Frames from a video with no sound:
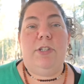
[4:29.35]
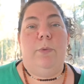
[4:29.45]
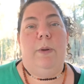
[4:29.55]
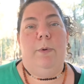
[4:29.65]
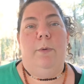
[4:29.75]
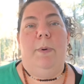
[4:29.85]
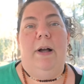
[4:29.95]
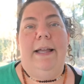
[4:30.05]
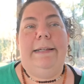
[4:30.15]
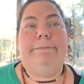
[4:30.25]
So we will
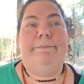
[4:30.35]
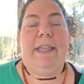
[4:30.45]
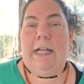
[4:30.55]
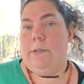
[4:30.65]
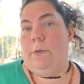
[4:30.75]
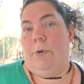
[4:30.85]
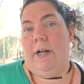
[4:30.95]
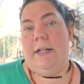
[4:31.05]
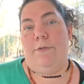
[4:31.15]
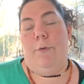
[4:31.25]
buy cow's milk
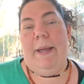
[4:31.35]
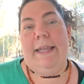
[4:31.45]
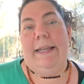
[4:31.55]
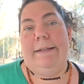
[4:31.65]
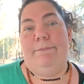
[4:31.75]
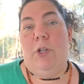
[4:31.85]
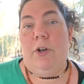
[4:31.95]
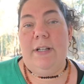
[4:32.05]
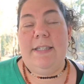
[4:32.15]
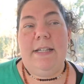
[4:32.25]
products for making
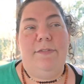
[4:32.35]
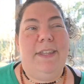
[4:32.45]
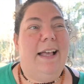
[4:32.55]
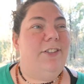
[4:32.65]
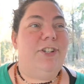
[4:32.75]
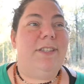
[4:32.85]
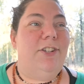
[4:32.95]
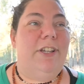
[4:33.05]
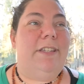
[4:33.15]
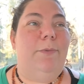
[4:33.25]
yogurt and stuff. The allergist
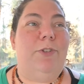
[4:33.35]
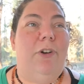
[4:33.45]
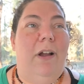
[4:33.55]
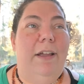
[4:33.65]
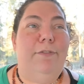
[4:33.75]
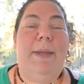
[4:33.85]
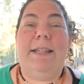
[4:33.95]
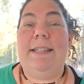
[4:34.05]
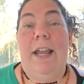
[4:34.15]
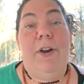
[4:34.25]
suggested we try
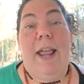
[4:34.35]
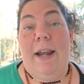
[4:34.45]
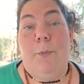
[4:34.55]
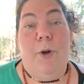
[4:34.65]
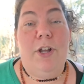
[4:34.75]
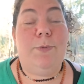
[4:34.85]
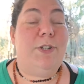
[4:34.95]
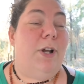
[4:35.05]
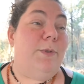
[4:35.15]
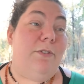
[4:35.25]
fermented dairy, and it worked,
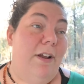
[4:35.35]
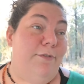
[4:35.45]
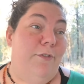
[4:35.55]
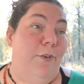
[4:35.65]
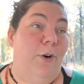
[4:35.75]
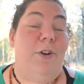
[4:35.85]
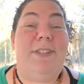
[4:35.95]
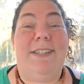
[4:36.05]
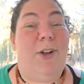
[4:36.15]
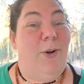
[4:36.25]
which I was grateful for
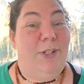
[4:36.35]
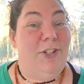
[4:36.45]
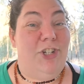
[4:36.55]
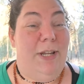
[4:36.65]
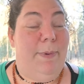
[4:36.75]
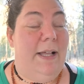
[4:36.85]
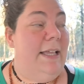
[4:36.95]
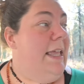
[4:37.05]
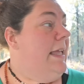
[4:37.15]
because it's a whole lot cheaper.